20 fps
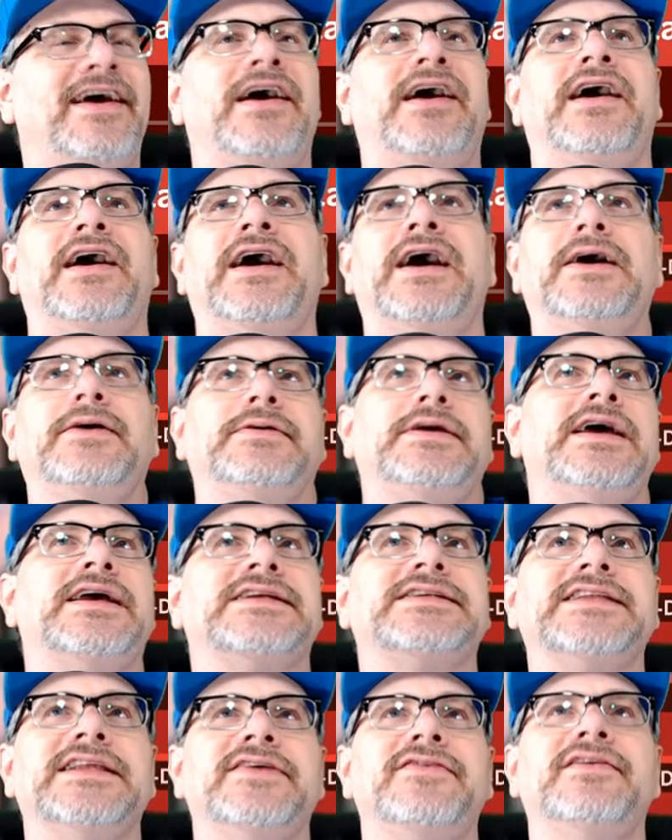uh,
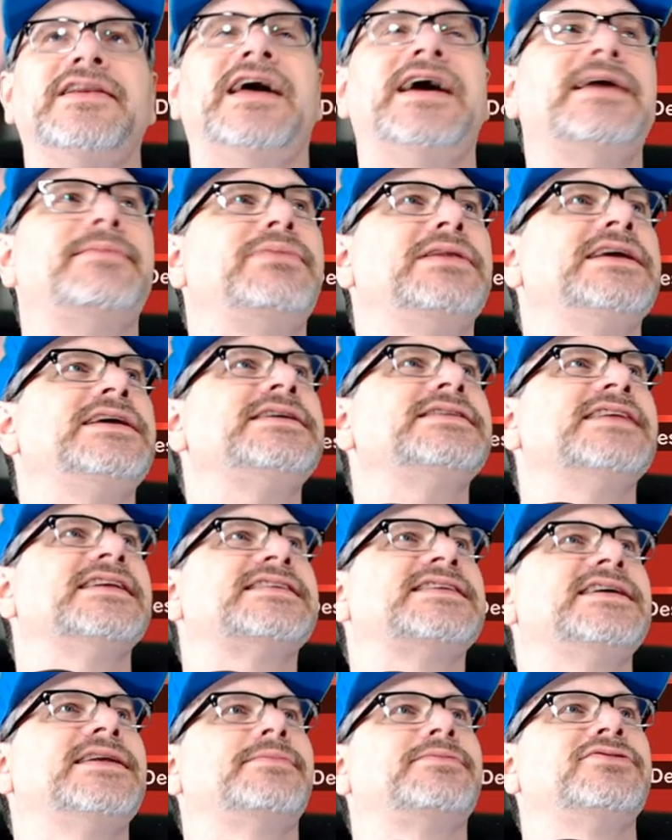yes, leave a like, please.
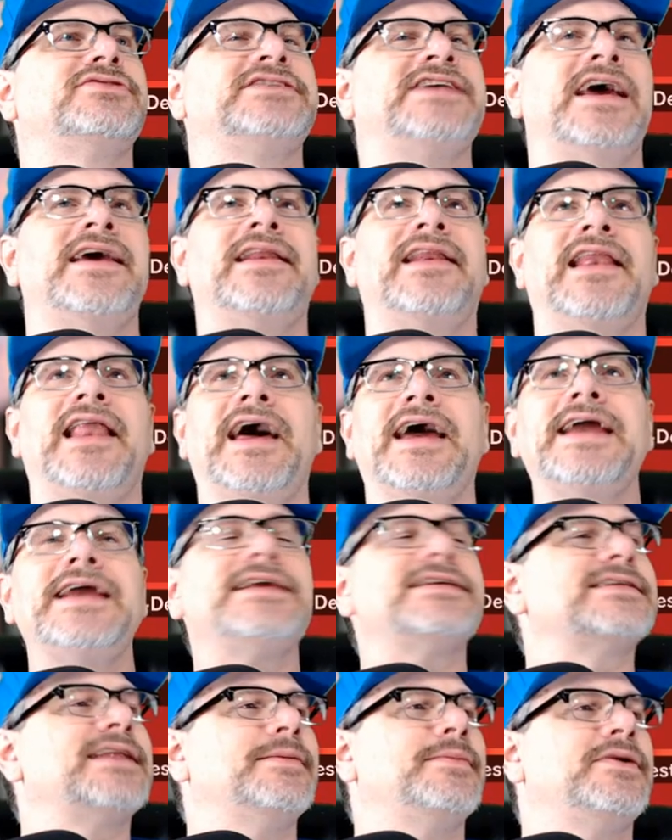Let's get up to 10
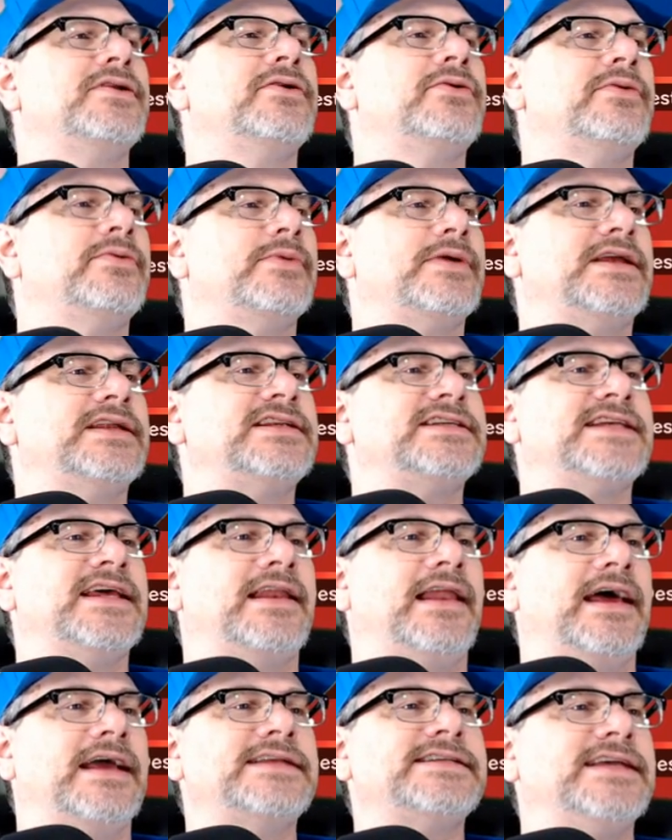likes. Let me know when we get to 10
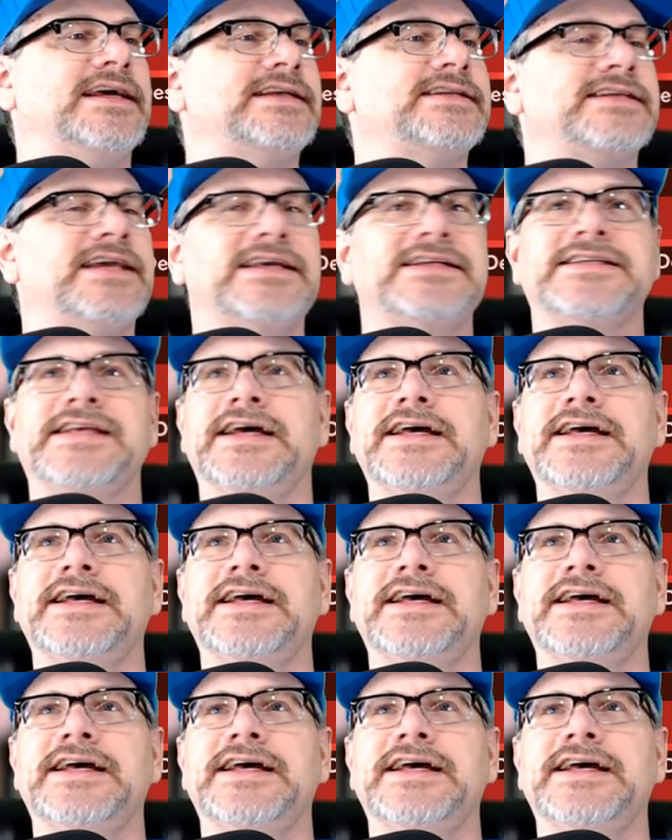likes. Yes, yes,